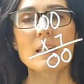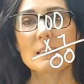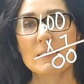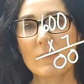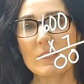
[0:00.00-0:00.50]

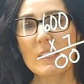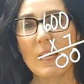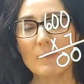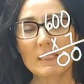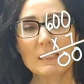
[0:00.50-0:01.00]
7
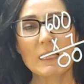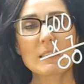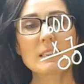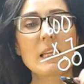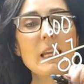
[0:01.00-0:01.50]
times
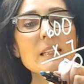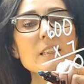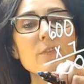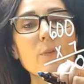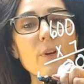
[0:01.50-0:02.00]
6
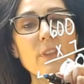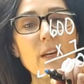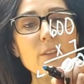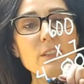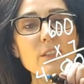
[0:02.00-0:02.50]
is
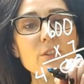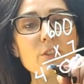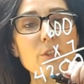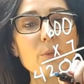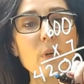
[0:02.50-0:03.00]

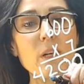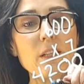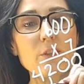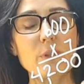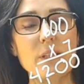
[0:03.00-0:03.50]

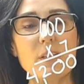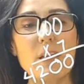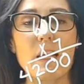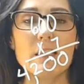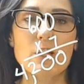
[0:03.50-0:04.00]
4,200.
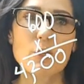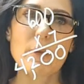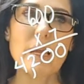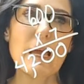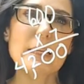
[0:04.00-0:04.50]
Now you
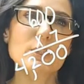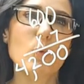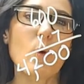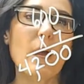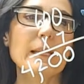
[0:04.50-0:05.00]
may ask,
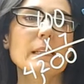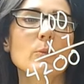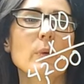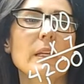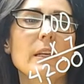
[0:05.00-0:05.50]
why
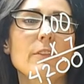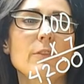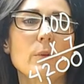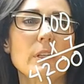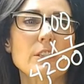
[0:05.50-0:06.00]
didn't we get
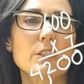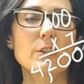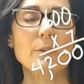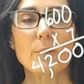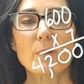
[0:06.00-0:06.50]

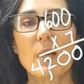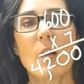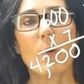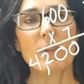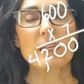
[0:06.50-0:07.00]
42?
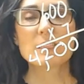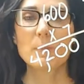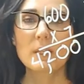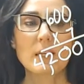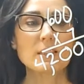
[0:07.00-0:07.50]
Well, that's
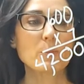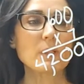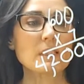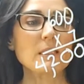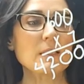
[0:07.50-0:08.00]
because
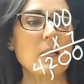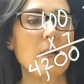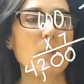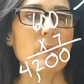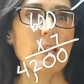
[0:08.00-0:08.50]

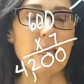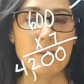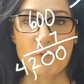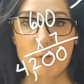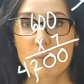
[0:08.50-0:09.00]
we
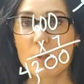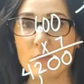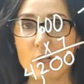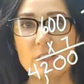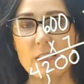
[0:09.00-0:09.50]
had
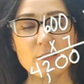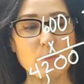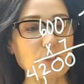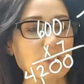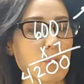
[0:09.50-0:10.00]
removed our
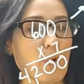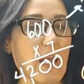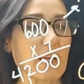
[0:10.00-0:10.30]
decimals, so